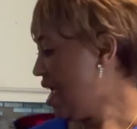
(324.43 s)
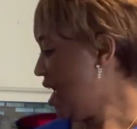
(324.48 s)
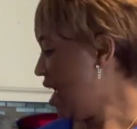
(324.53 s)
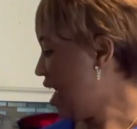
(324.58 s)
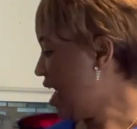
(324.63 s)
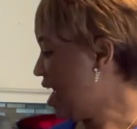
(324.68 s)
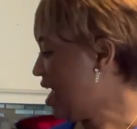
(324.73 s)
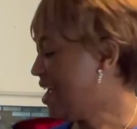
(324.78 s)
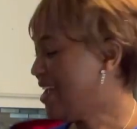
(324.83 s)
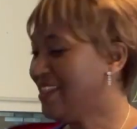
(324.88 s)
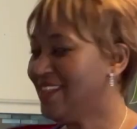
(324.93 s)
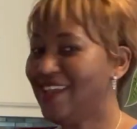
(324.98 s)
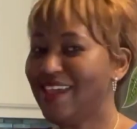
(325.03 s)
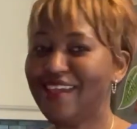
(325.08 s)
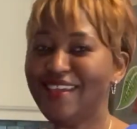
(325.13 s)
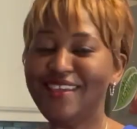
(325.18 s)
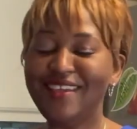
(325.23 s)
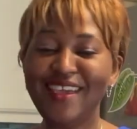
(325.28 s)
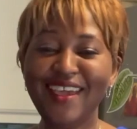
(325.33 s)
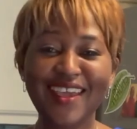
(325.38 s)
And
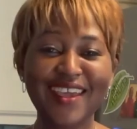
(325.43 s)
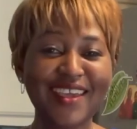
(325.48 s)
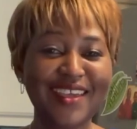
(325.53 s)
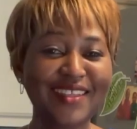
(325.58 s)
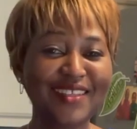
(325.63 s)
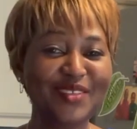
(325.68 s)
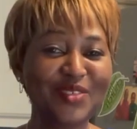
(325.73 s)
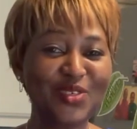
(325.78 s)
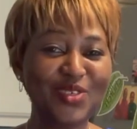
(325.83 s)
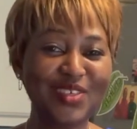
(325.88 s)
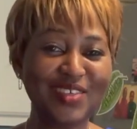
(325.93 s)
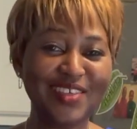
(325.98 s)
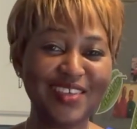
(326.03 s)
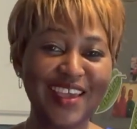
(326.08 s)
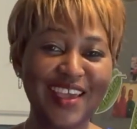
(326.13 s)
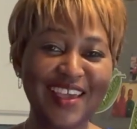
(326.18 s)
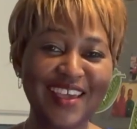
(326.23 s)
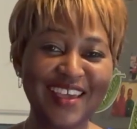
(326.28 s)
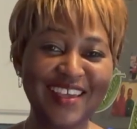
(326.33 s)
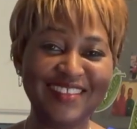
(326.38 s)
again,
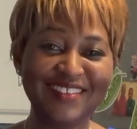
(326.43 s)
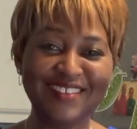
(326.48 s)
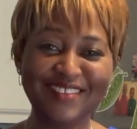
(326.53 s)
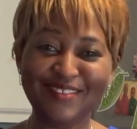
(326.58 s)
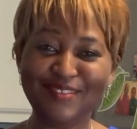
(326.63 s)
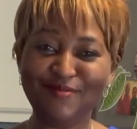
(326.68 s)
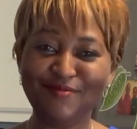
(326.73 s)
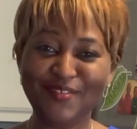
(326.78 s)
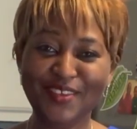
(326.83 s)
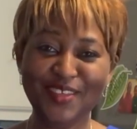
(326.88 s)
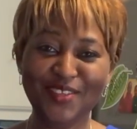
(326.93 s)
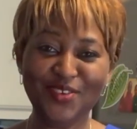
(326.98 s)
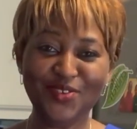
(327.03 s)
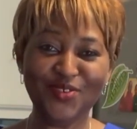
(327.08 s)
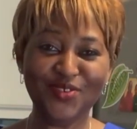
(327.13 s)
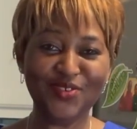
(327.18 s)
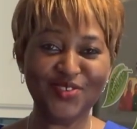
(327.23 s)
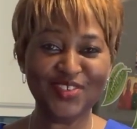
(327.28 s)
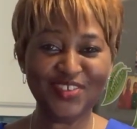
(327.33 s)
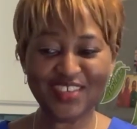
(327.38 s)
share this
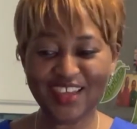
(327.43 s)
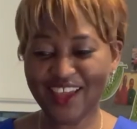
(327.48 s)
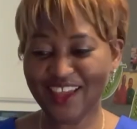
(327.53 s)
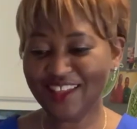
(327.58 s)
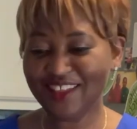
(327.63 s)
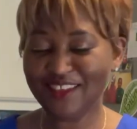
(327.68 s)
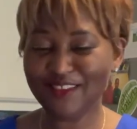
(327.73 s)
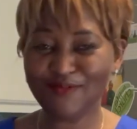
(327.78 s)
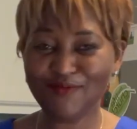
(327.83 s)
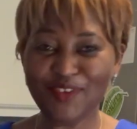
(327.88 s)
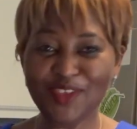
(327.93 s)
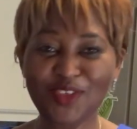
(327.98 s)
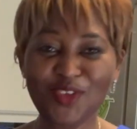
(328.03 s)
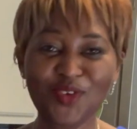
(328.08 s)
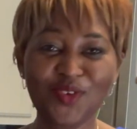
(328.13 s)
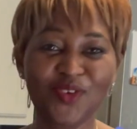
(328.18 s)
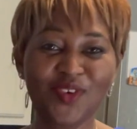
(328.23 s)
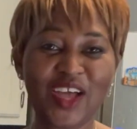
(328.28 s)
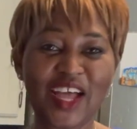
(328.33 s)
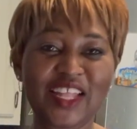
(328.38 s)

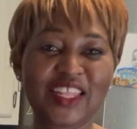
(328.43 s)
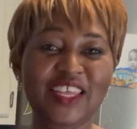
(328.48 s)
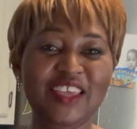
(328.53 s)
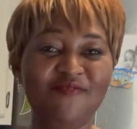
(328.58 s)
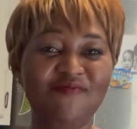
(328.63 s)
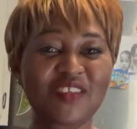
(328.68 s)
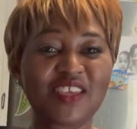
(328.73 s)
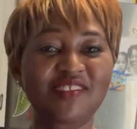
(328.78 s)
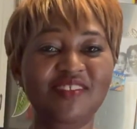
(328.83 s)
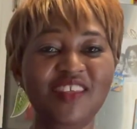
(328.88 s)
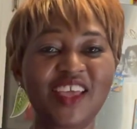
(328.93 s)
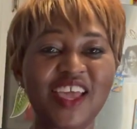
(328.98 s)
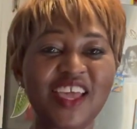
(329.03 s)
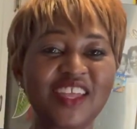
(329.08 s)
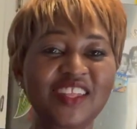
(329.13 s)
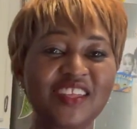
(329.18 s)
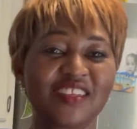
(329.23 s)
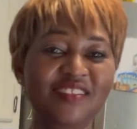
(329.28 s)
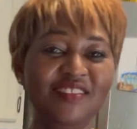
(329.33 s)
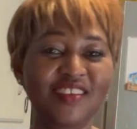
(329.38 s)
video, and if there's
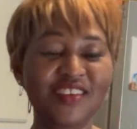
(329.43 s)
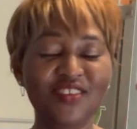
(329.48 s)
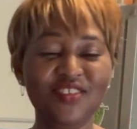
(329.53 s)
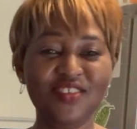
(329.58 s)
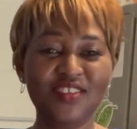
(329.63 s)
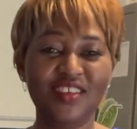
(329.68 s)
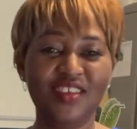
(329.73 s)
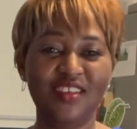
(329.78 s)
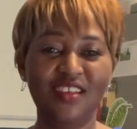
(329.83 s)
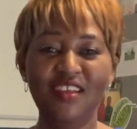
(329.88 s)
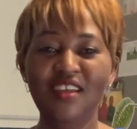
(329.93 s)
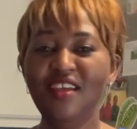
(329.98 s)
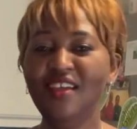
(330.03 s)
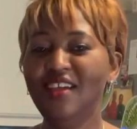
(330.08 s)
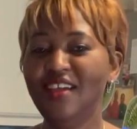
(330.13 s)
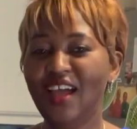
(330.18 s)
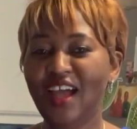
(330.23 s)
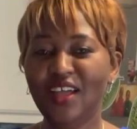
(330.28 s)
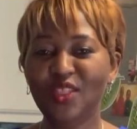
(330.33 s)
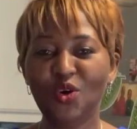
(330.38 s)
any dish
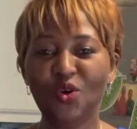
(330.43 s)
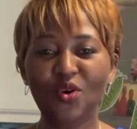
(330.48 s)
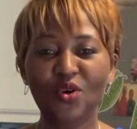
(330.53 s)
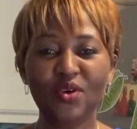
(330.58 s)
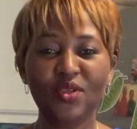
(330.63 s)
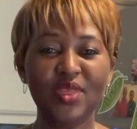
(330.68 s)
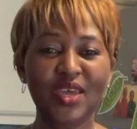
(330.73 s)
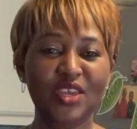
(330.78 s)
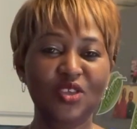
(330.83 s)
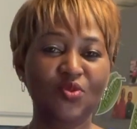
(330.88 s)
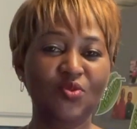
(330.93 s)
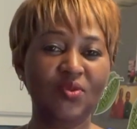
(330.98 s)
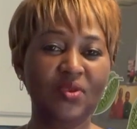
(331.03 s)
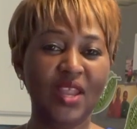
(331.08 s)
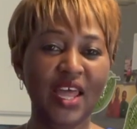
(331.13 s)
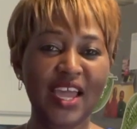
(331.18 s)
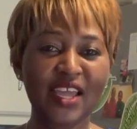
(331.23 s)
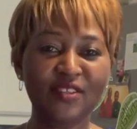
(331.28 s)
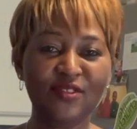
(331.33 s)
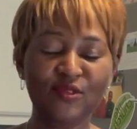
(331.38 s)
at all that you would
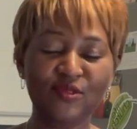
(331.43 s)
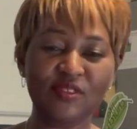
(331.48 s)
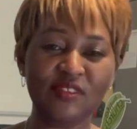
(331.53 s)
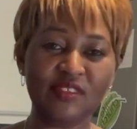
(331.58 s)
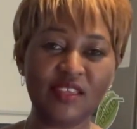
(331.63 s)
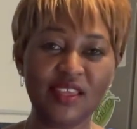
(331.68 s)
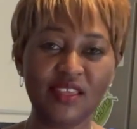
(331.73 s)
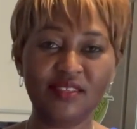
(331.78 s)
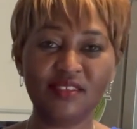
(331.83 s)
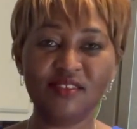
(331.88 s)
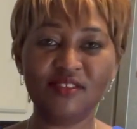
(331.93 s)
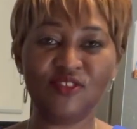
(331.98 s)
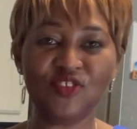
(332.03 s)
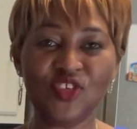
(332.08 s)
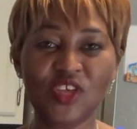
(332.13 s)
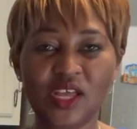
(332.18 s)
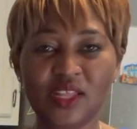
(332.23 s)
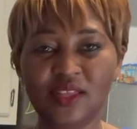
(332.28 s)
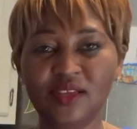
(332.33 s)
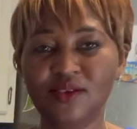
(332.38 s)
like to see in this
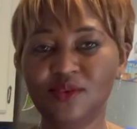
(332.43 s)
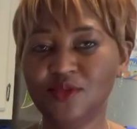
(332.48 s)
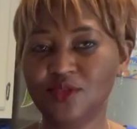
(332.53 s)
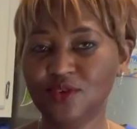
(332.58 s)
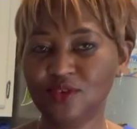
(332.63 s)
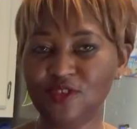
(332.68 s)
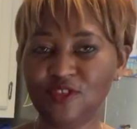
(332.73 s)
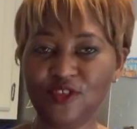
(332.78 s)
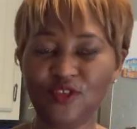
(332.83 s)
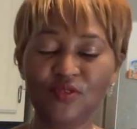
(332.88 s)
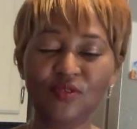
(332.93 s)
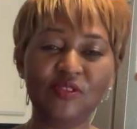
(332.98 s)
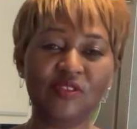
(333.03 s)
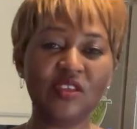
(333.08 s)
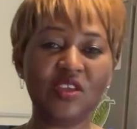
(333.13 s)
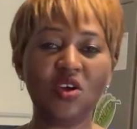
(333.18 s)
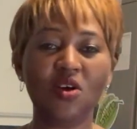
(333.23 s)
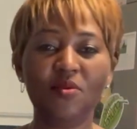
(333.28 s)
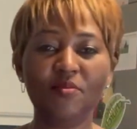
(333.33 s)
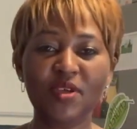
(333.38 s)
channel, just use the
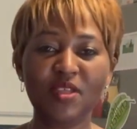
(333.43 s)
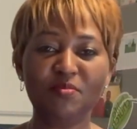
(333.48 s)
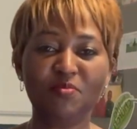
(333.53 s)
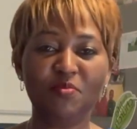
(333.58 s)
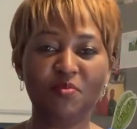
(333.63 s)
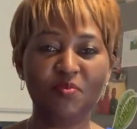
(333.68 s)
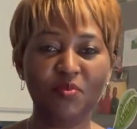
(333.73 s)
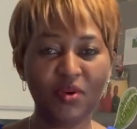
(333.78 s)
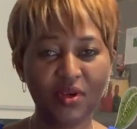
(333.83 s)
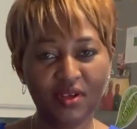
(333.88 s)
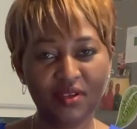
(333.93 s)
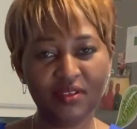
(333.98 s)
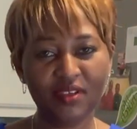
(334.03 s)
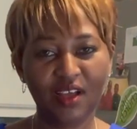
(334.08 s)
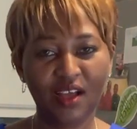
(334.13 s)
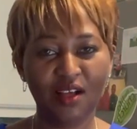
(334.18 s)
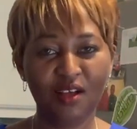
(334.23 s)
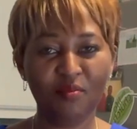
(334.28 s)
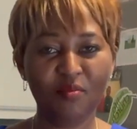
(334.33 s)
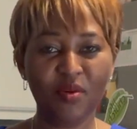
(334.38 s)
comment
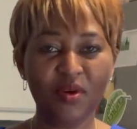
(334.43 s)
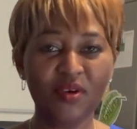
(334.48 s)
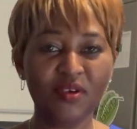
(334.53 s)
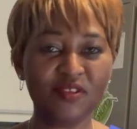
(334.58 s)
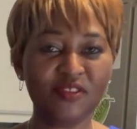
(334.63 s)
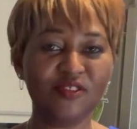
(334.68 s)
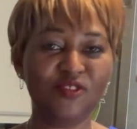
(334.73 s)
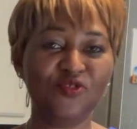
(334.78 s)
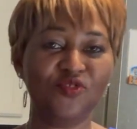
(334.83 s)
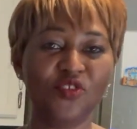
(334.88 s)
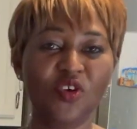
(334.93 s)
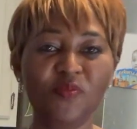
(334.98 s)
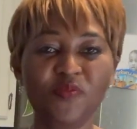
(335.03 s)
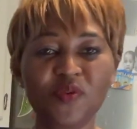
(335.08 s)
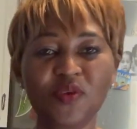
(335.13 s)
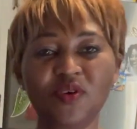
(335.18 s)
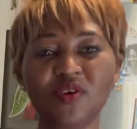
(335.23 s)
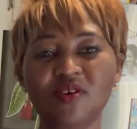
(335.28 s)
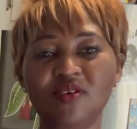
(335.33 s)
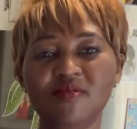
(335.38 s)
box, drop
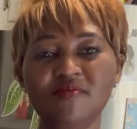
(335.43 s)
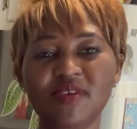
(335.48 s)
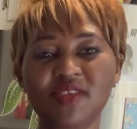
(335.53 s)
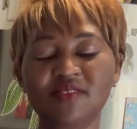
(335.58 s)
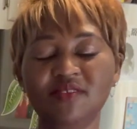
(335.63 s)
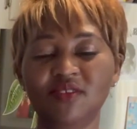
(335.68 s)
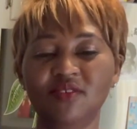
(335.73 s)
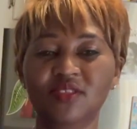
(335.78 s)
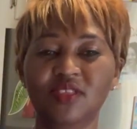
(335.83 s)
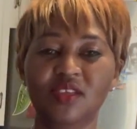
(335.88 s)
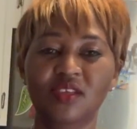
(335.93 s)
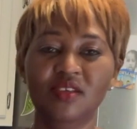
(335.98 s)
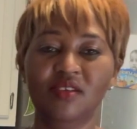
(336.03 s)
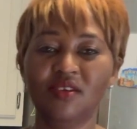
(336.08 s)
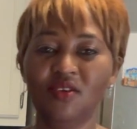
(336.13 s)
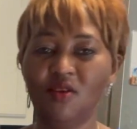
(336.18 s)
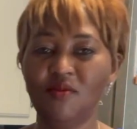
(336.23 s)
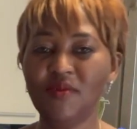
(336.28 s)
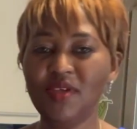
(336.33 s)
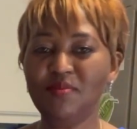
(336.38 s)
your comment on the
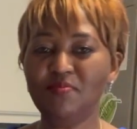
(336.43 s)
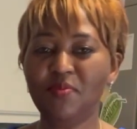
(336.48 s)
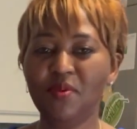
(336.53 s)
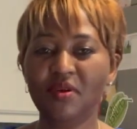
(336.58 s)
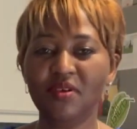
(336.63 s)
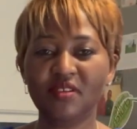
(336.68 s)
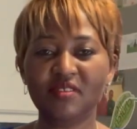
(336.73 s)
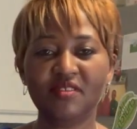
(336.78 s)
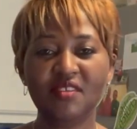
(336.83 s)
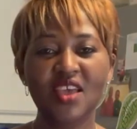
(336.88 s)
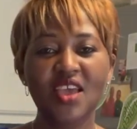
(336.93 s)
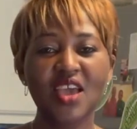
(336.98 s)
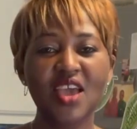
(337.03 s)
comment box,